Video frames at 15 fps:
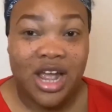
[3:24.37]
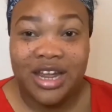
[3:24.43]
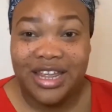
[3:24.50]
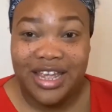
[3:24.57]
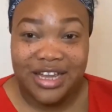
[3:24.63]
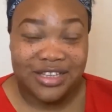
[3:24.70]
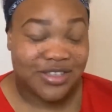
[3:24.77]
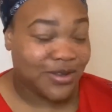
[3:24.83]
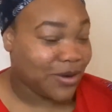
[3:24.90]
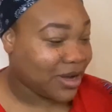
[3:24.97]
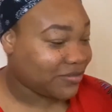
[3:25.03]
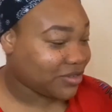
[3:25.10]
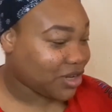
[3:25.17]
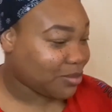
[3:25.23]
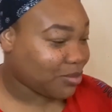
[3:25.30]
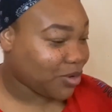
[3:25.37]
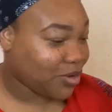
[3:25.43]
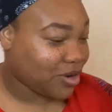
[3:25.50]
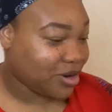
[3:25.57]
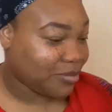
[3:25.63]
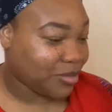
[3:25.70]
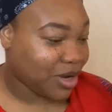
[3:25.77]
Yeah, so after I put
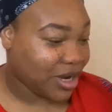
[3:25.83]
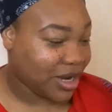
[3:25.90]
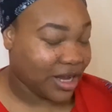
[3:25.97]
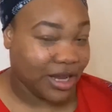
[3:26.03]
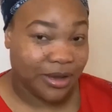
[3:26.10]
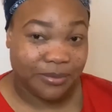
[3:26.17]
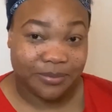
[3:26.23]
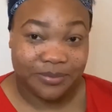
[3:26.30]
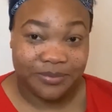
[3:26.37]
on my,